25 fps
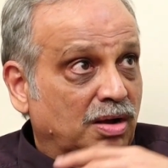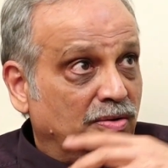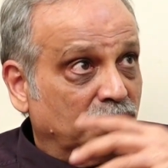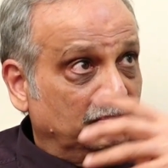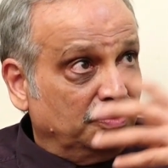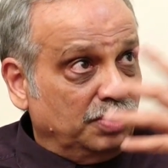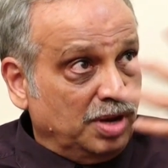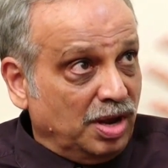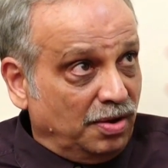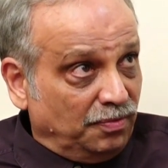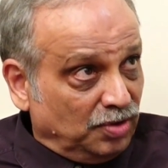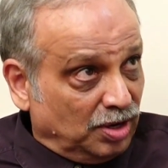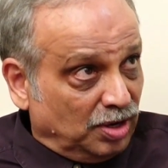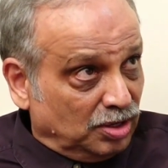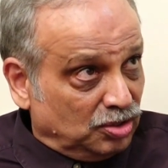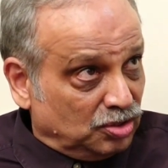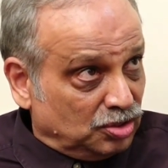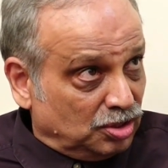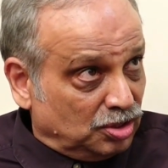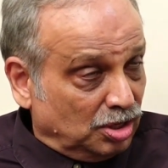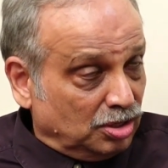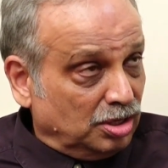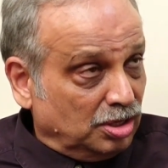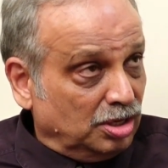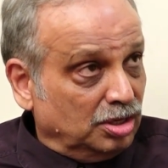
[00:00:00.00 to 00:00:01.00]
We have
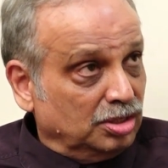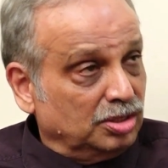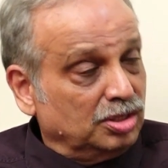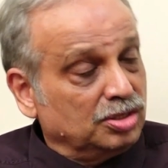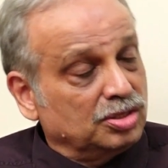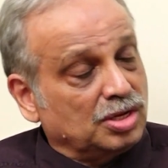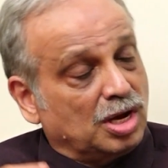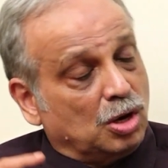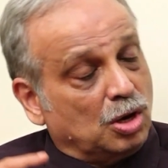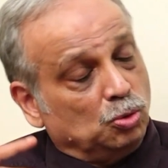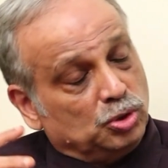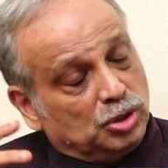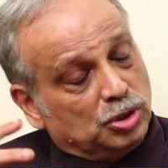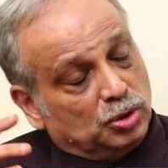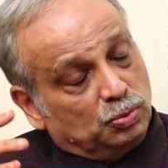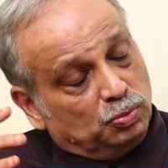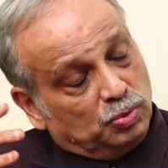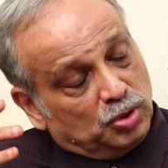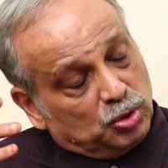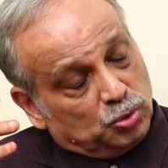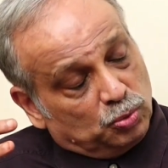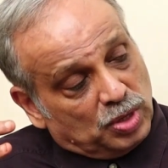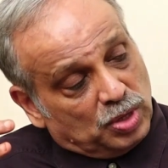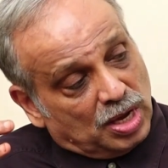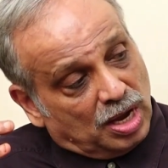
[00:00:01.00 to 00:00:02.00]
constructed this house in
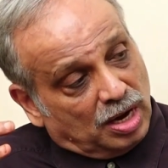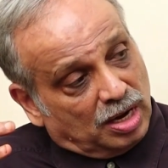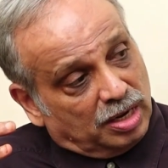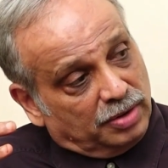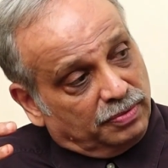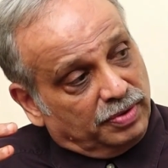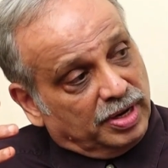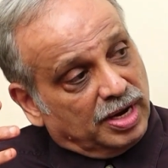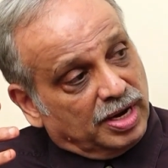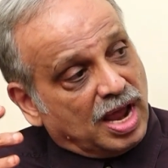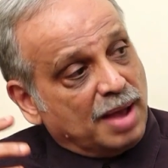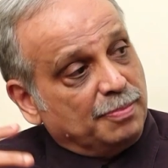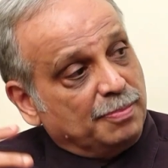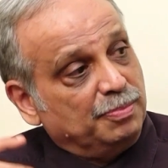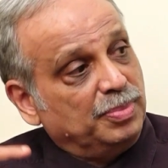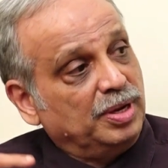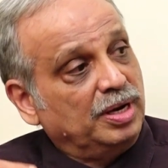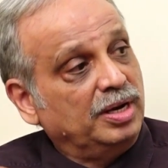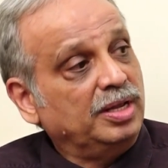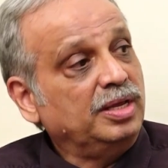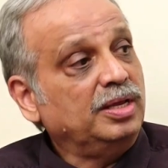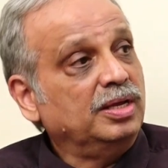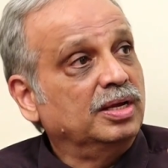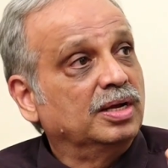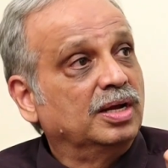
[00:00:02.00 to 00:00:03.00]
which we are living
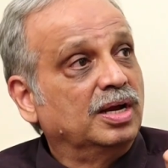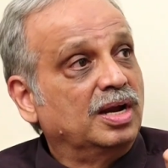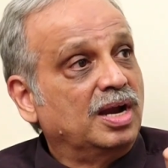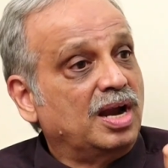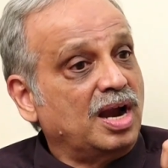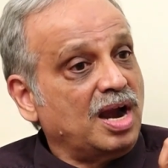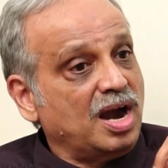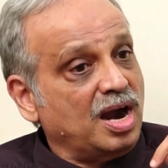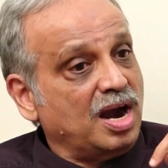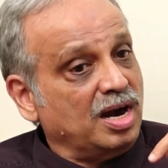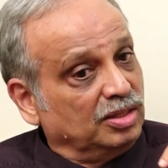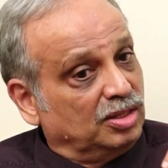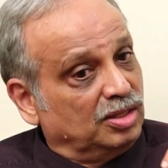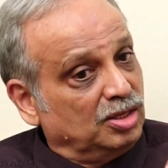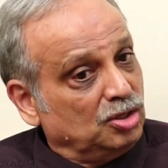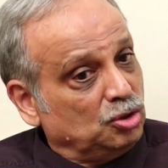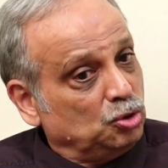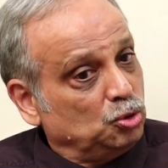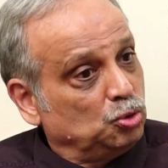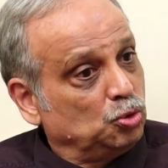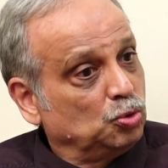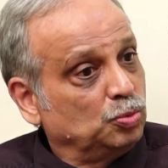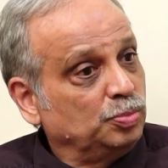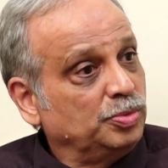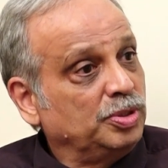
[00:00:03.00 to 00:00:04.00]
happily and
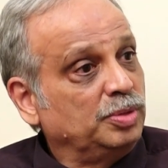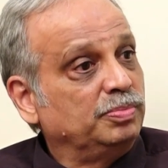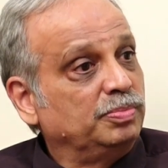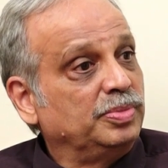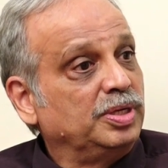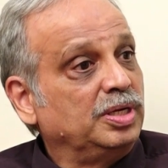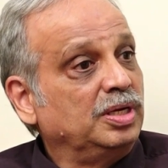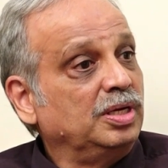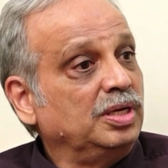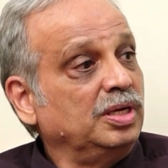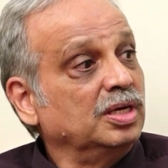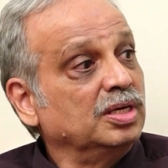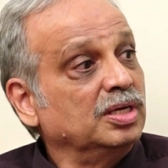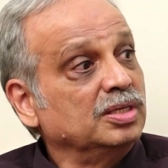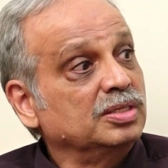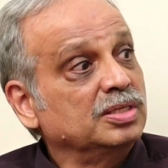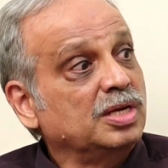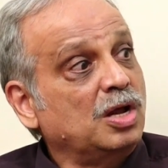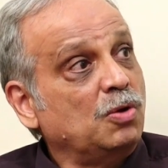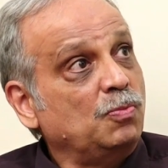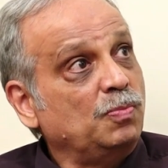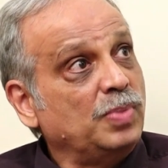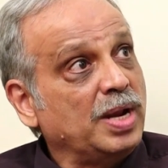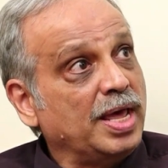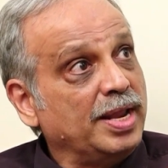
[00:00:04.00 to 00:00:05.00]
this human being is
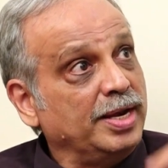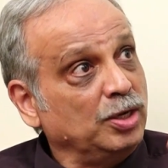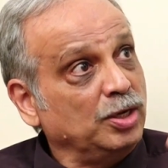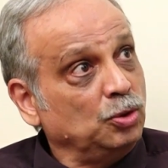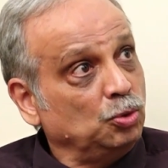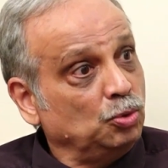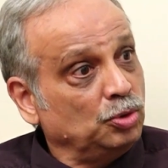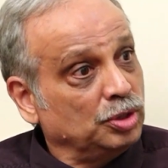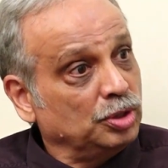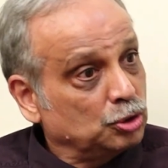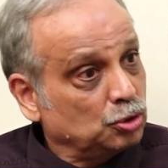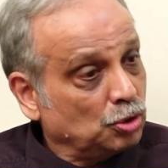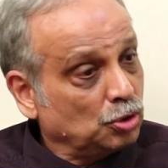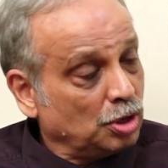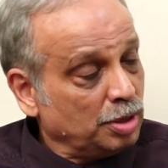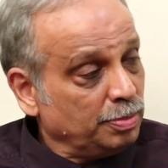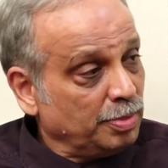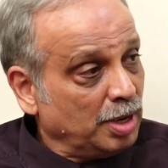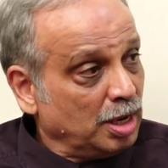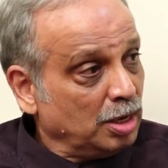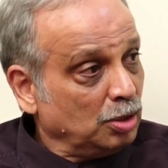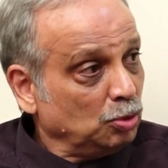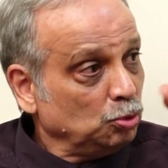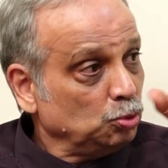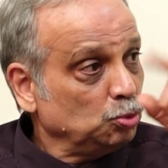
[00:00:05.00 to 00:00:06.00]
now planning to destroy
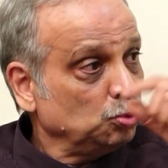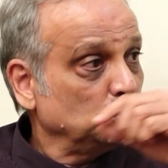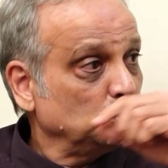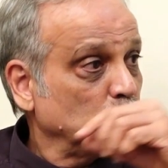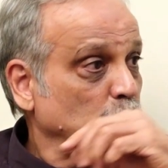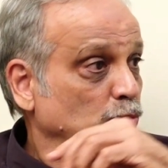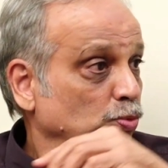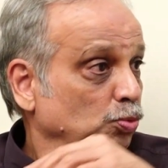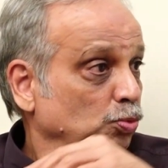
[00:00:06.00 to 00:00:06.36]
my house.